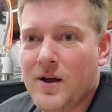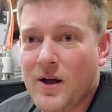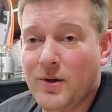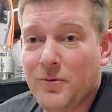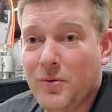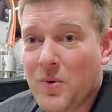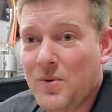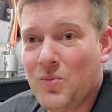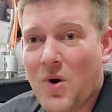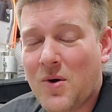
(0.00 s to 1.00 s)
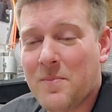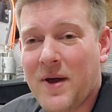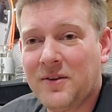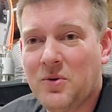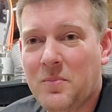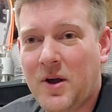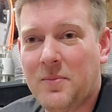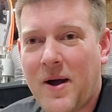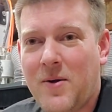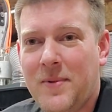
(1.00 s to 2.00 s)
Hello everyone, welcome back to a Better
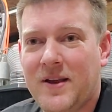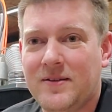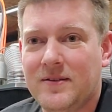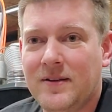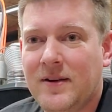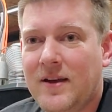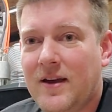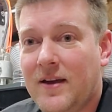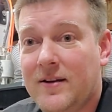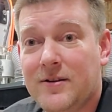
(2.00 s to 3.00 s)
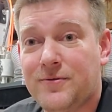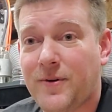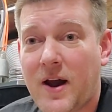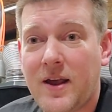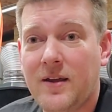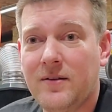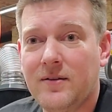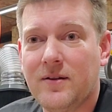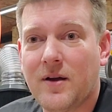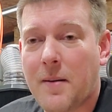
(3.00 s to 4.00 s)
Biomed. And it's Friday,
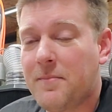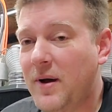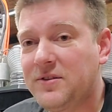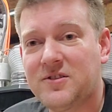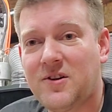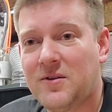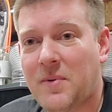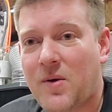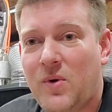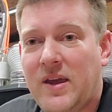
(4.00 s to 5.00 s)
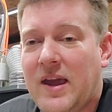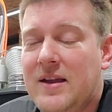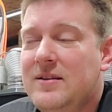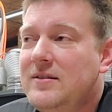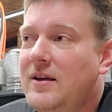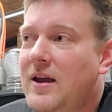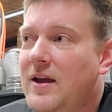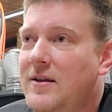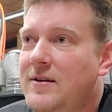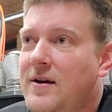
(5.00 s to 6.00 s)
I'm about to start my weekend,
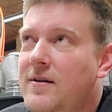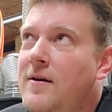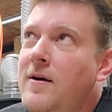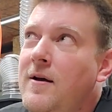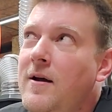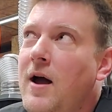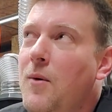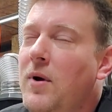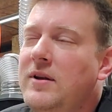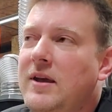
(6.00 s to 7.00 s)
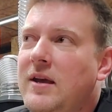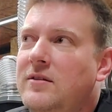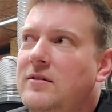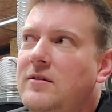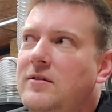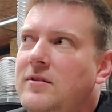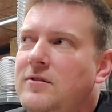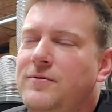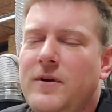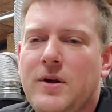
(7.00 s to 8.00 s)
and uh, I wanted to get
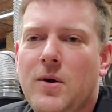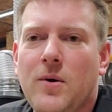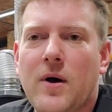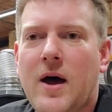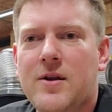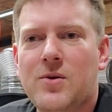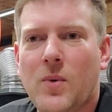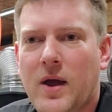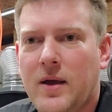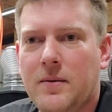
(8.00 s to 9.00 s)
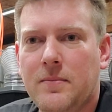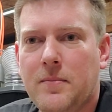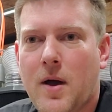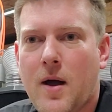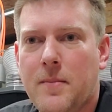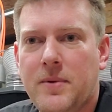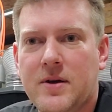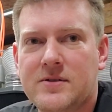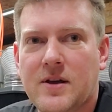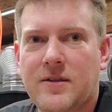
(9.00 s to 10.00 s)
this video out of the way uh,
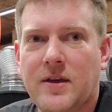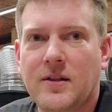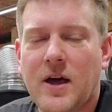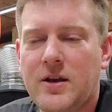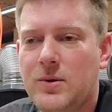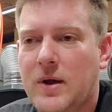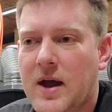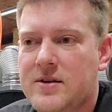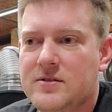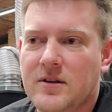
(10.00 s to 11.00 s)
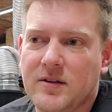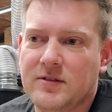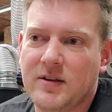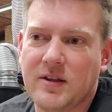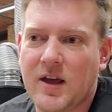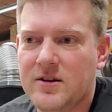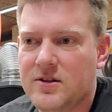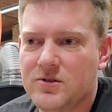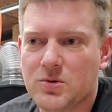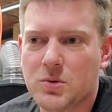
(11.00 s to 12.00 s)
because I think a lot of you guys, it's at the end of
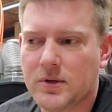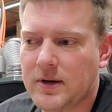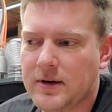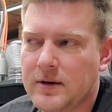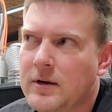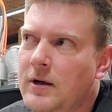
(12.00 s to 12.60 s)
the school year,